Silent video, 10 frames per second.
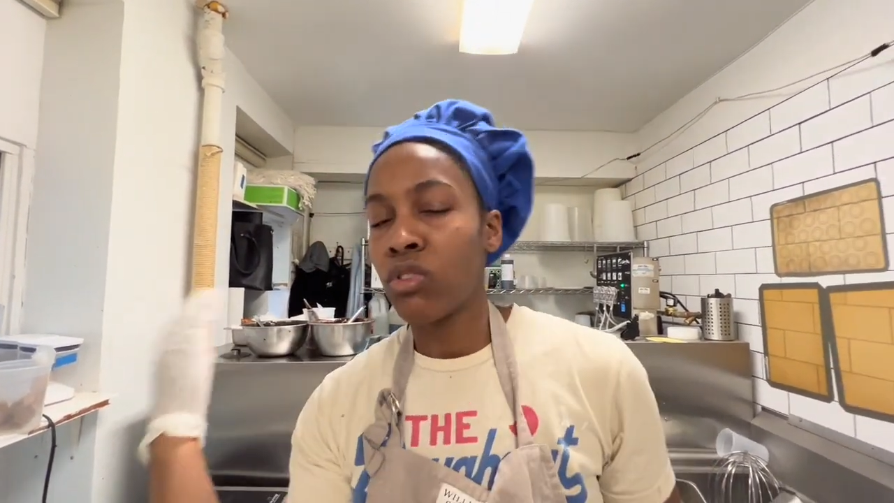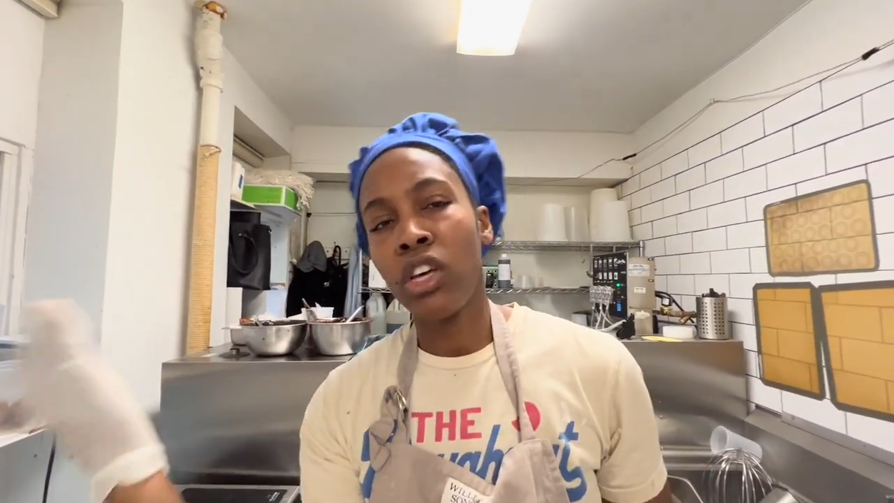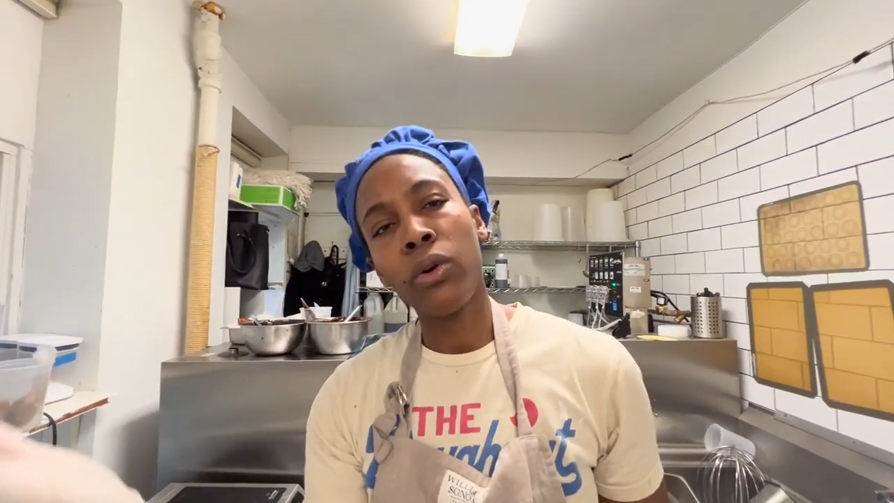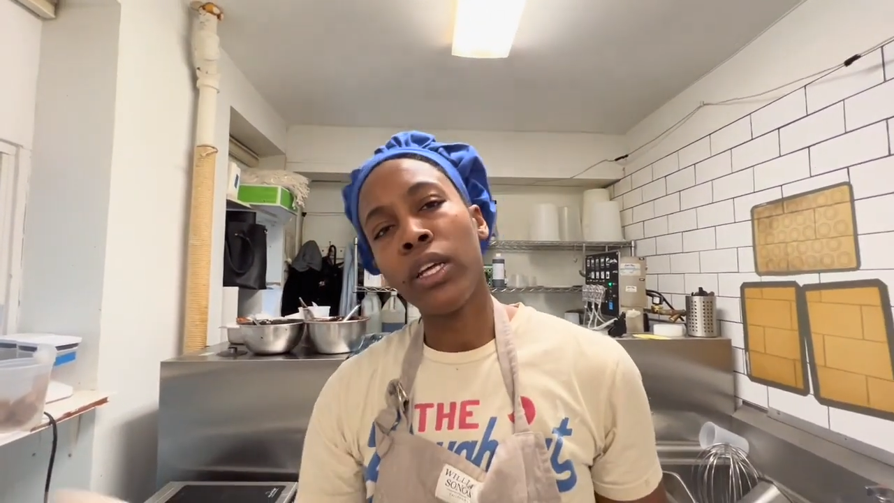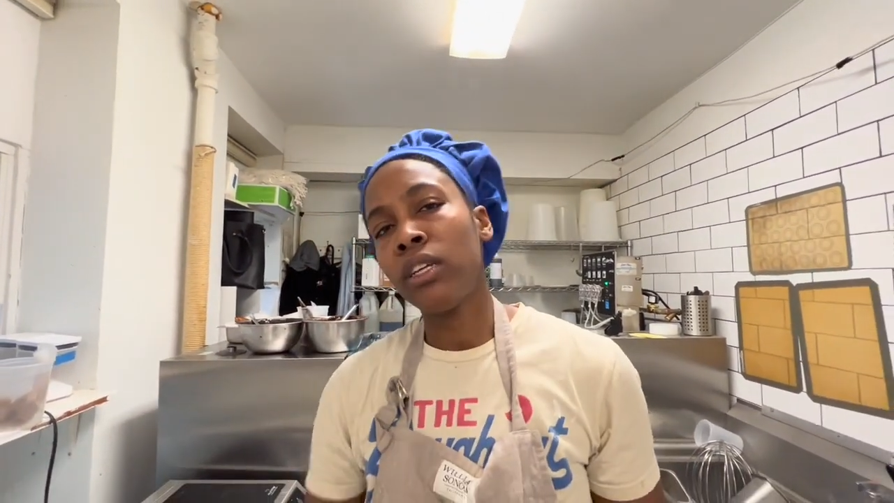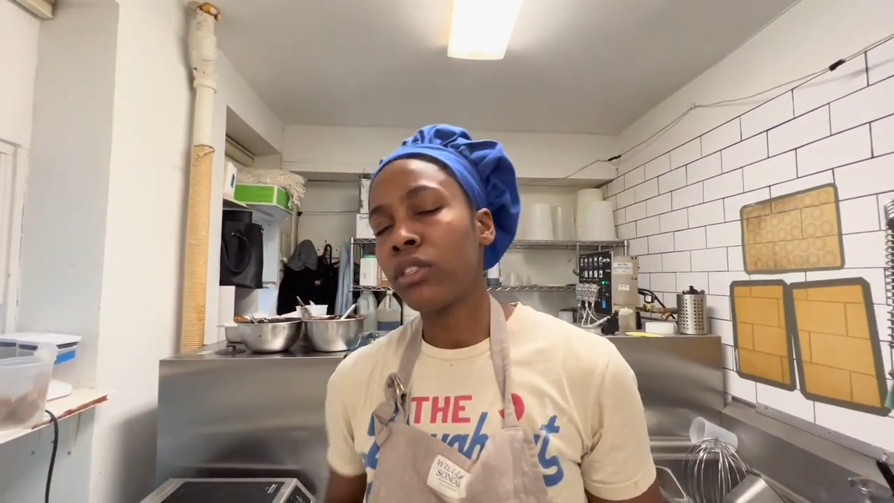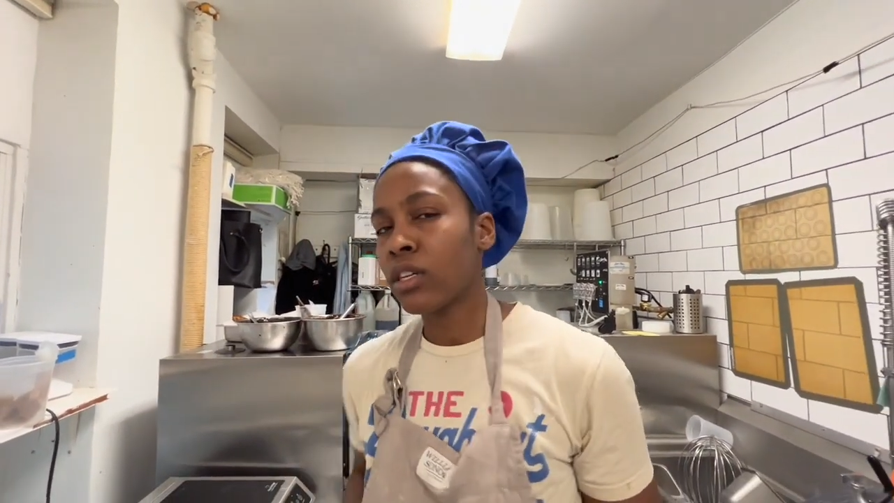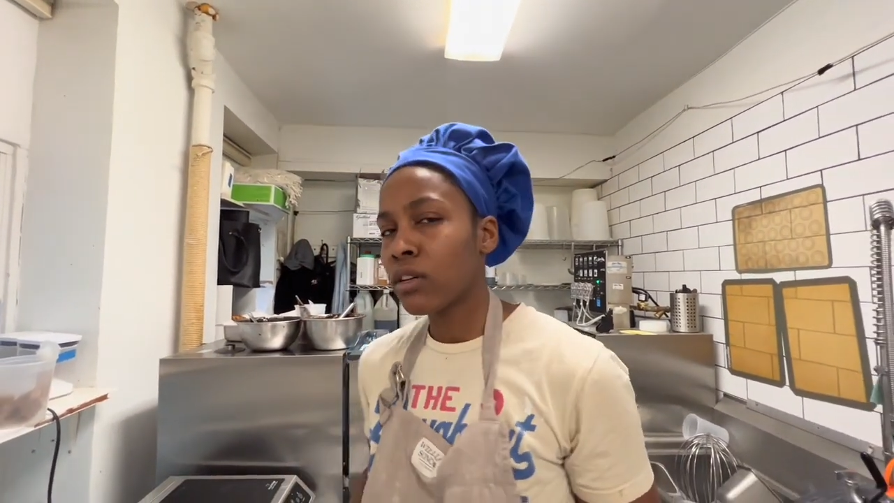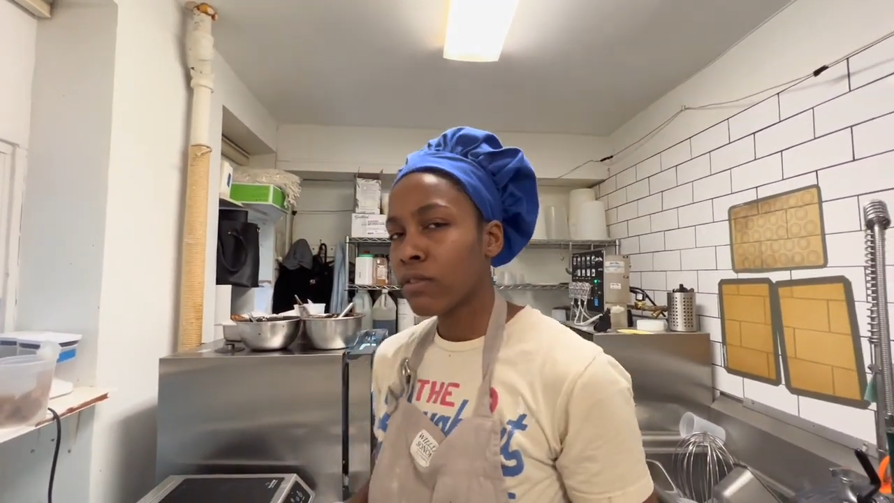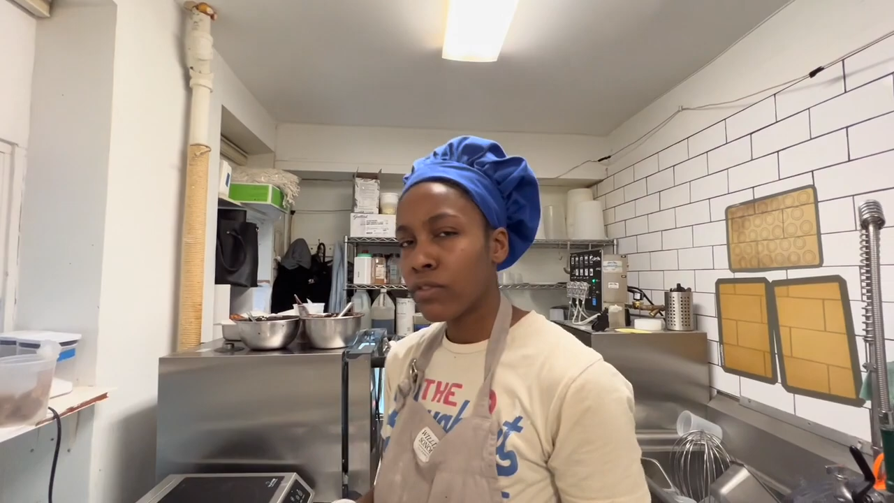
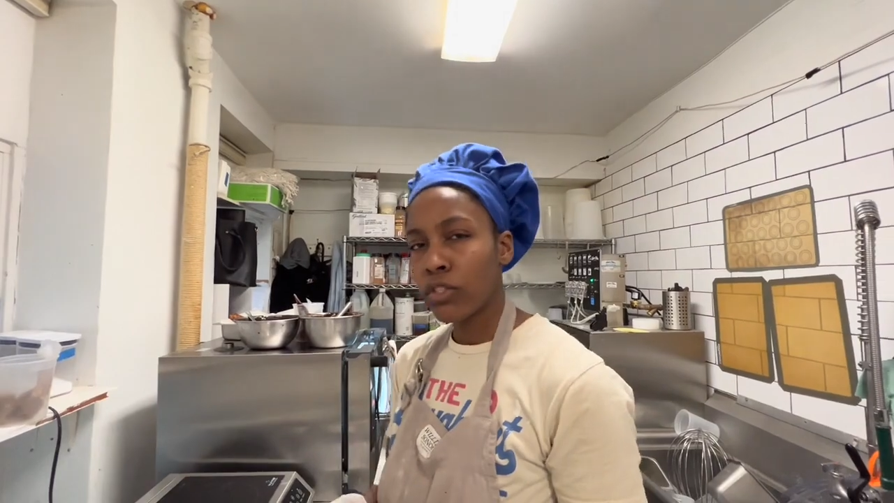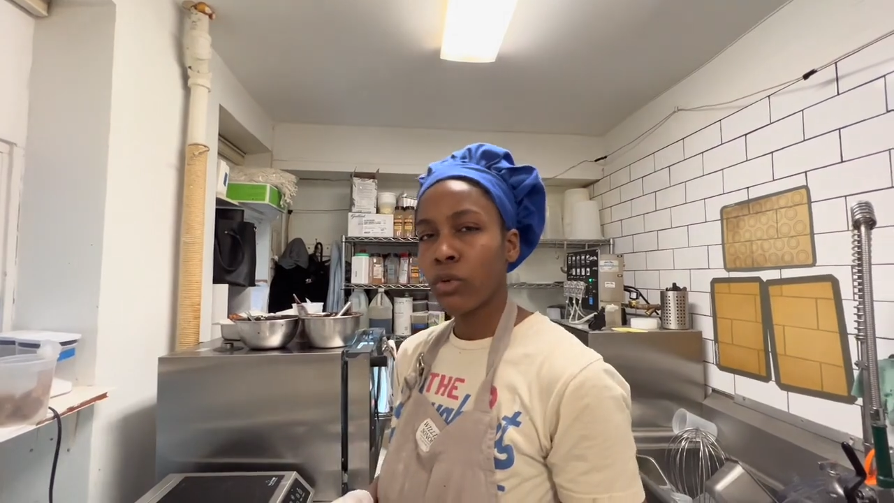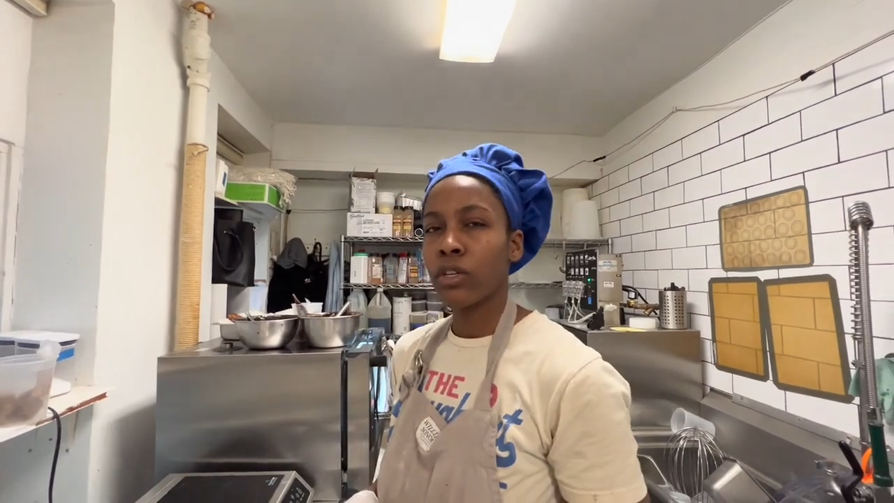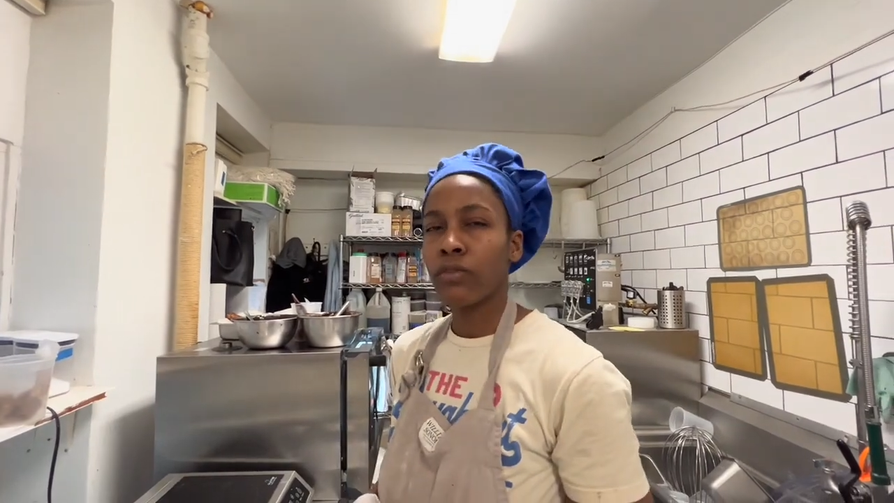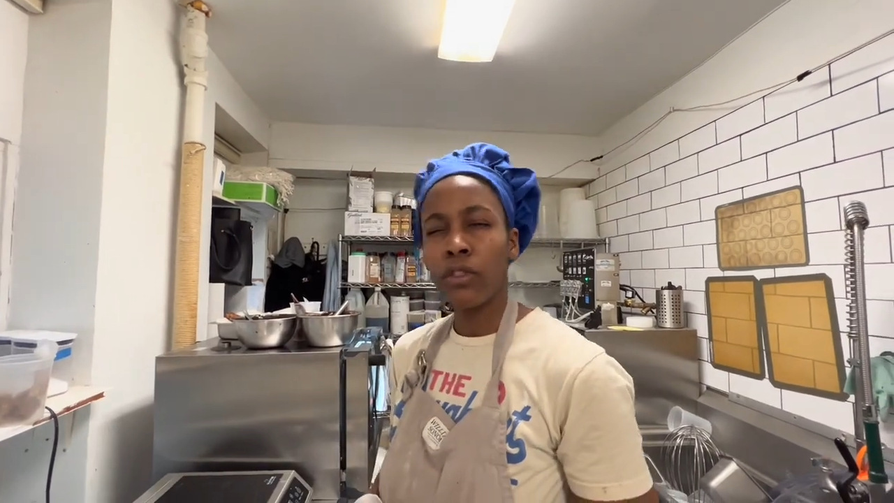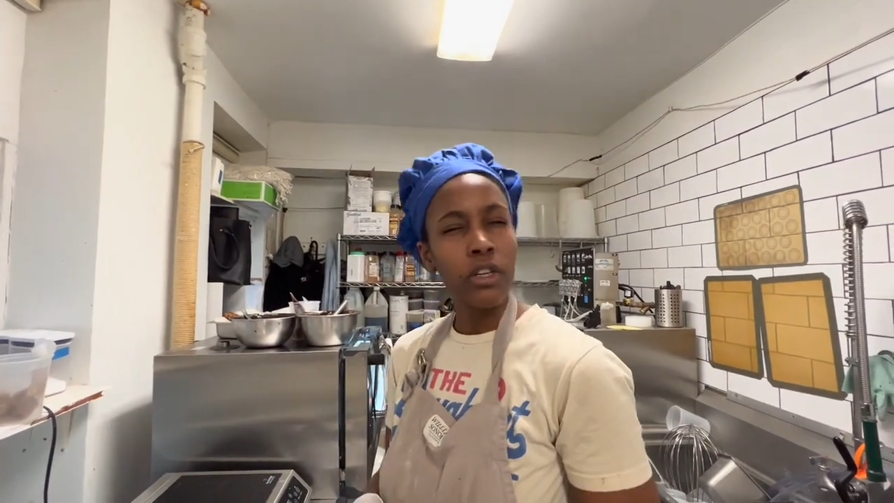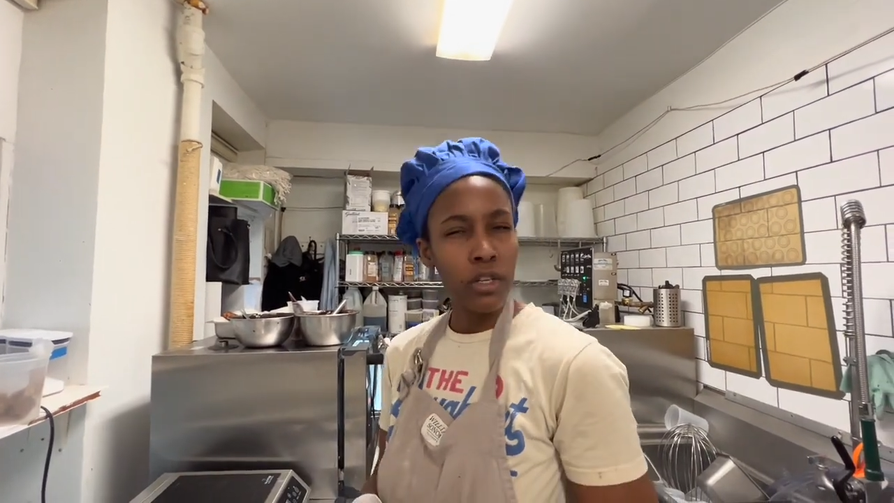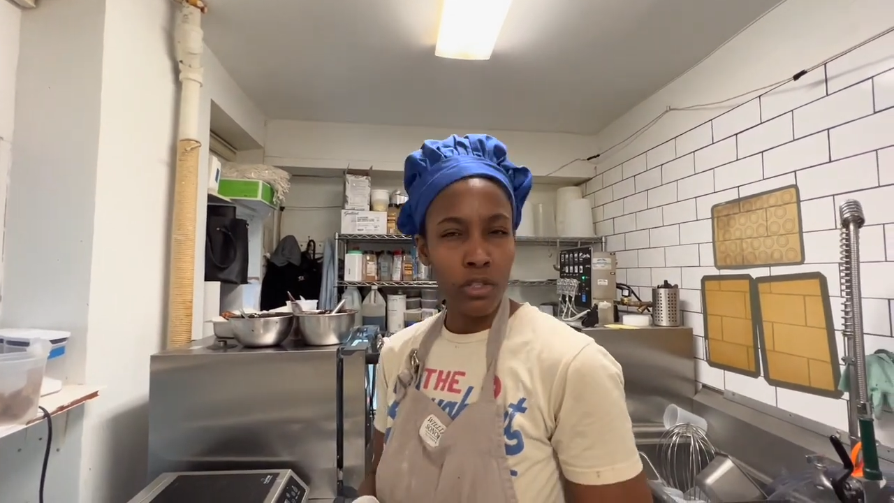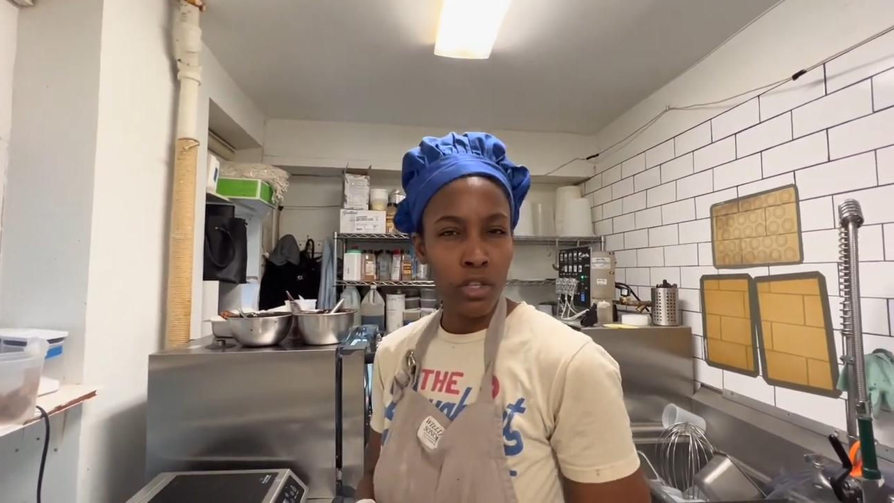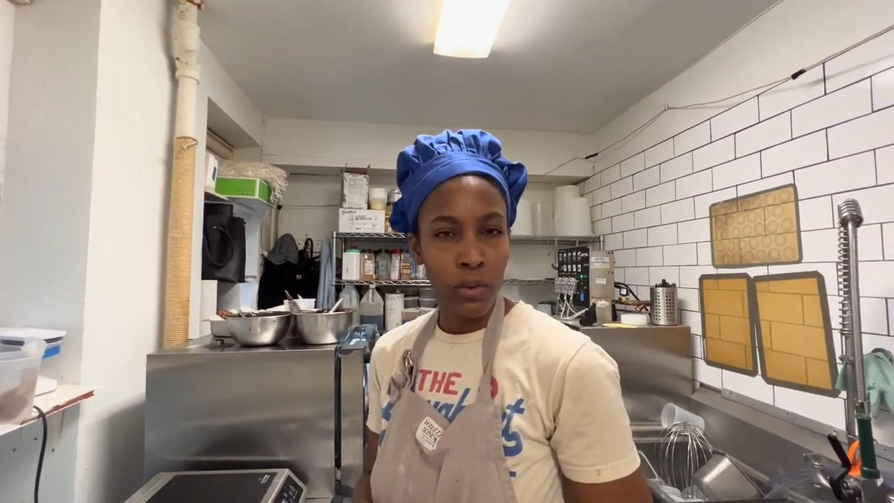cohesive sort of look
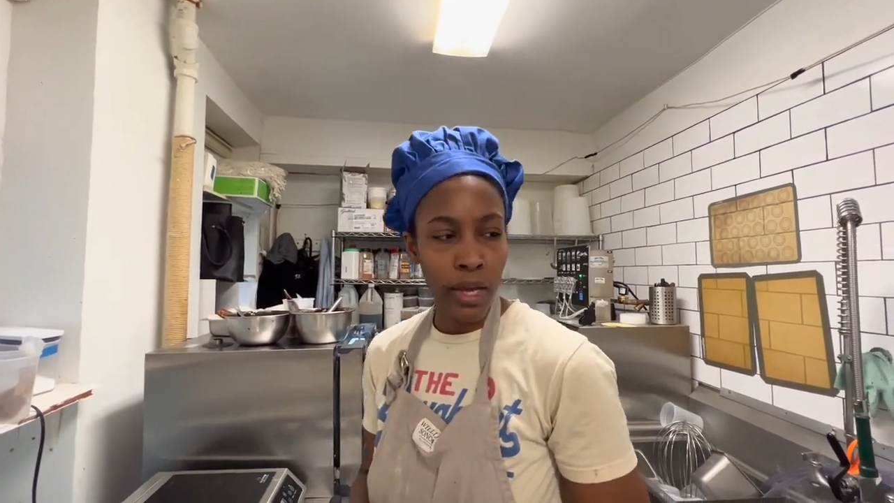to